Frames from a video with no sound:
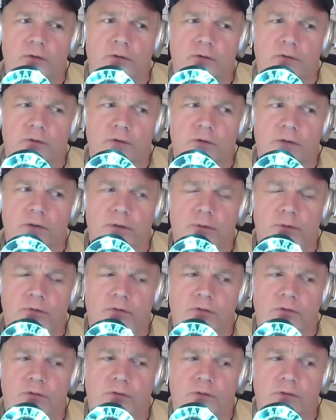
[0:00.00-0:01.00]
I think it
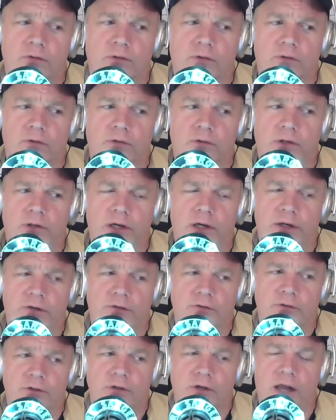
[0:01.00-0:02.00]
was
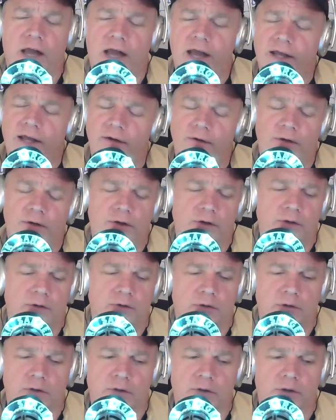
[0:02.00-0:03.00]
last year. Last I don't
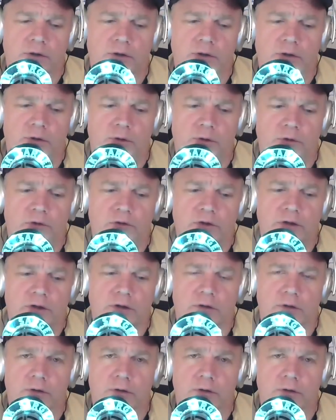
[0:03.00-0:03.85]
know. We'll see.